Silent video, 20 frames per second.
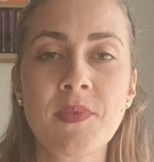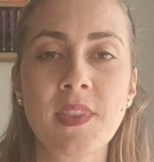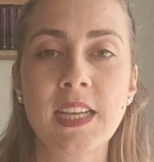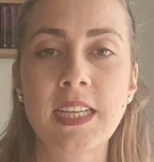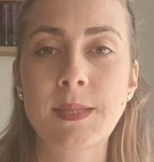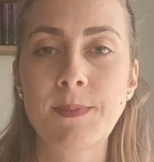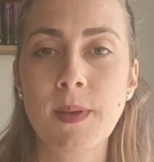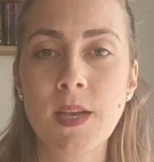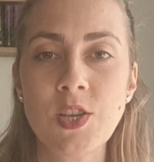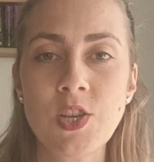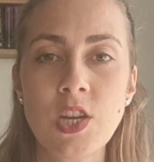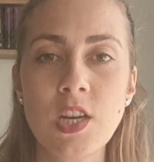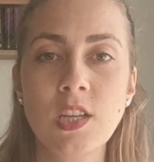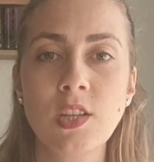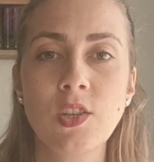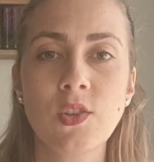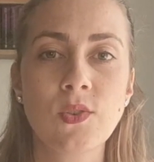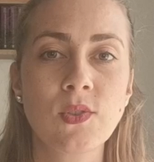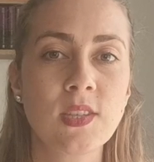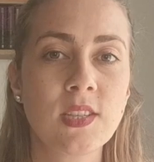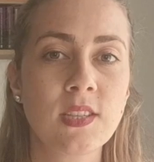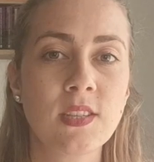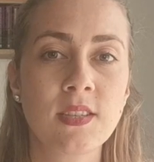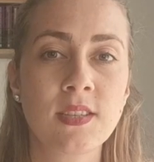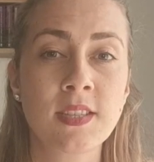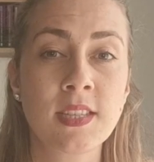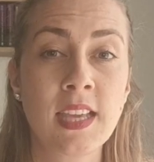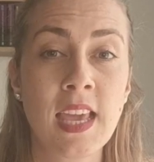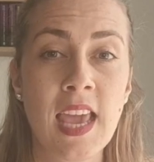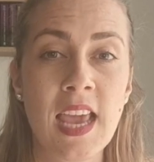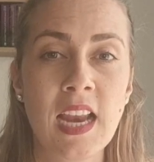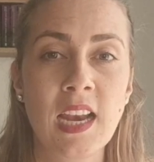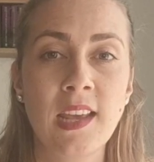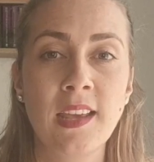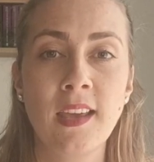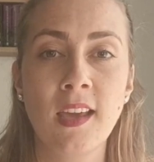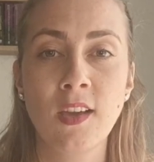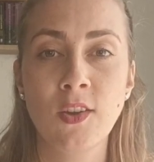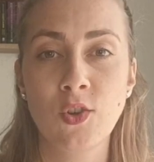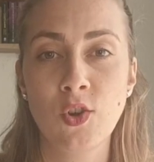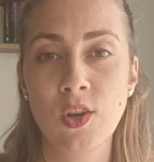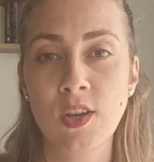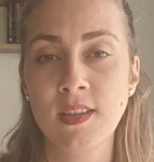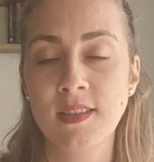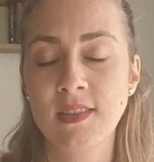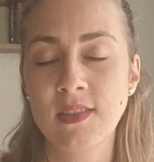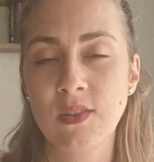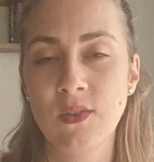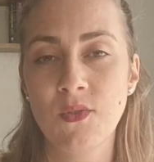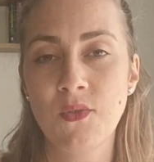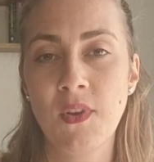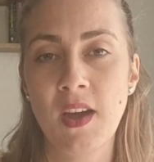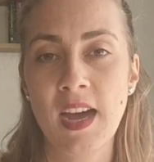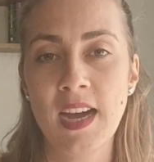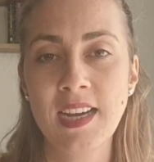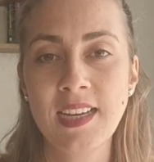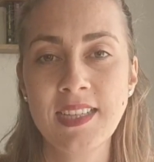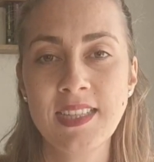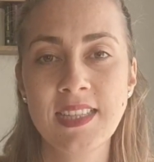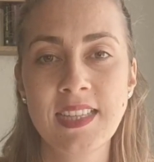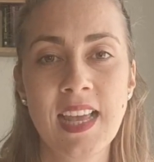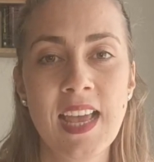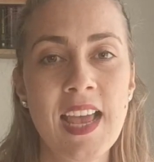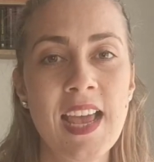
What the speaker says: especially those that are scaling and growing so fast,